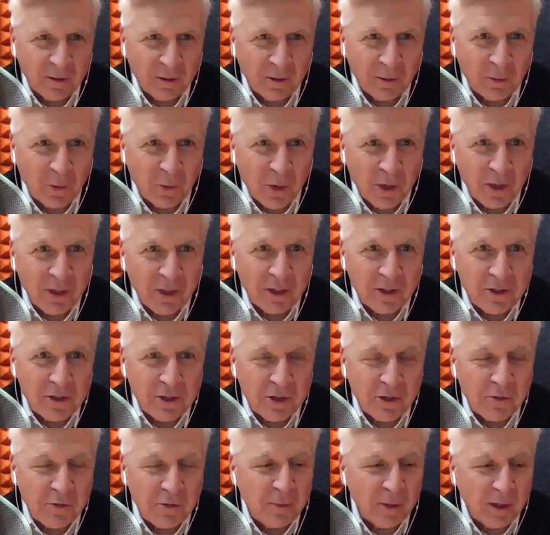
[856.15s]
the one that
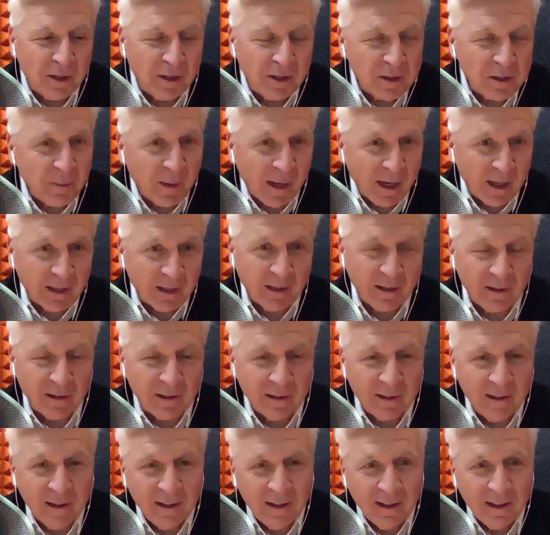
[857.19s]
you've been expecting.